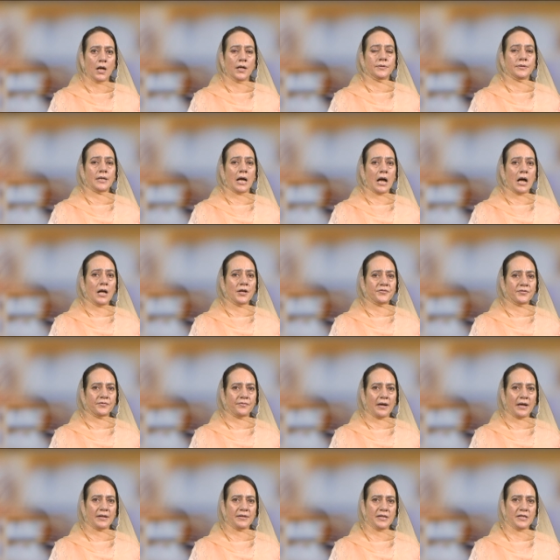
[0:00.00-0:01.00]
The ultra
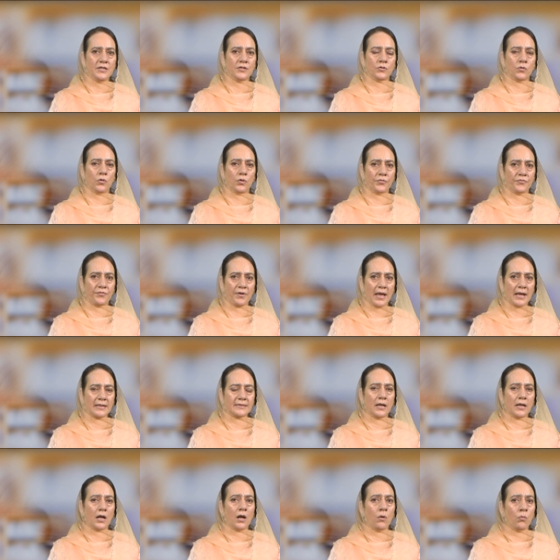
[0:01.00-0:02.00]
vires contracts
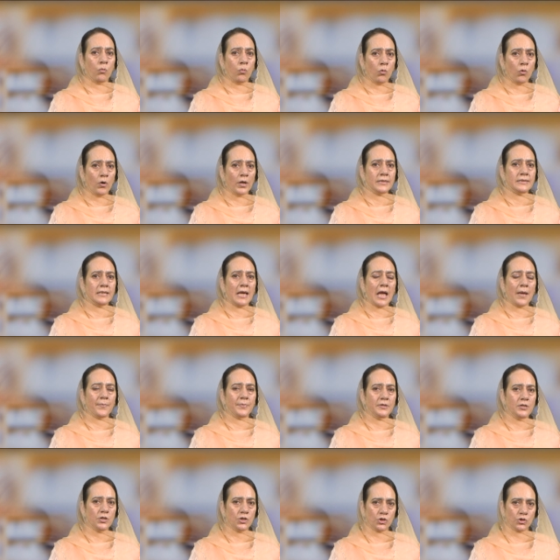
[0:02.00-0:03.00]
are void ab
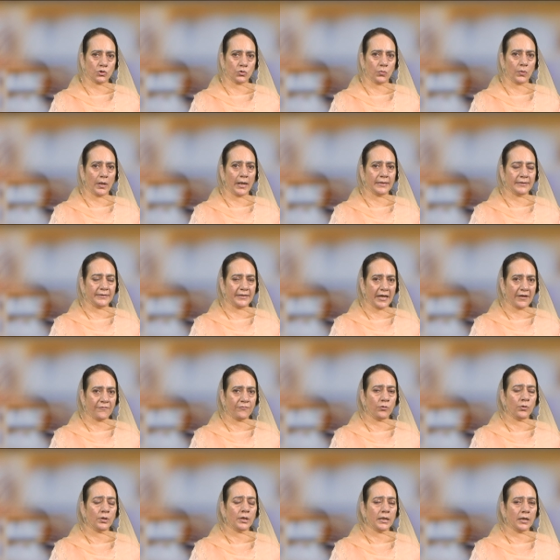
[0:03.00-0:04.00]
initio and therefore
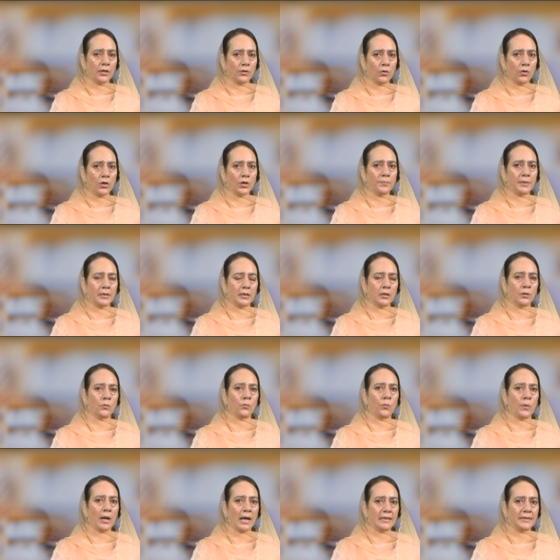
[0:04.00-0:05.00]
cannot become
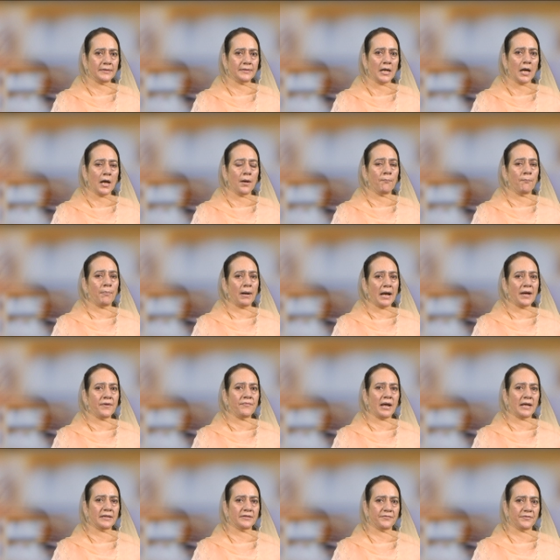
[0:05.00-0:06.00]
valid by
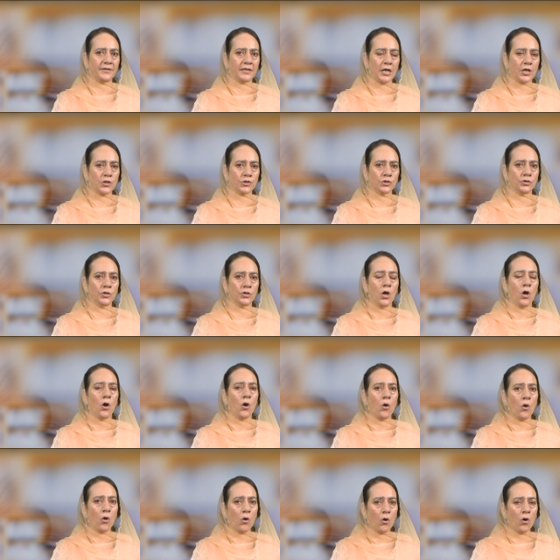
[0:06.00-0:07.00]
ratification
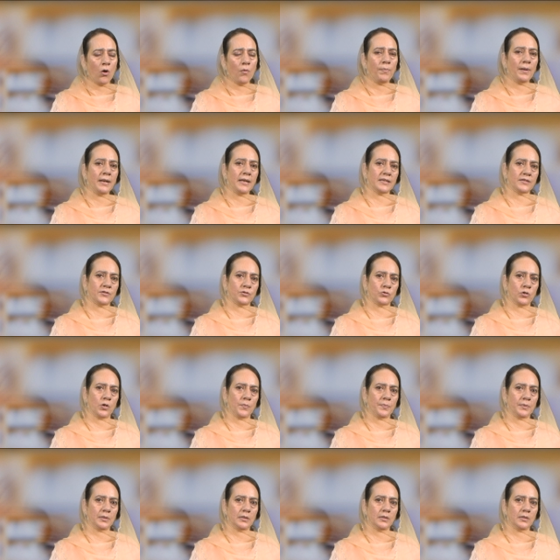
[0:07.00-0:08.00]
or by estoppel.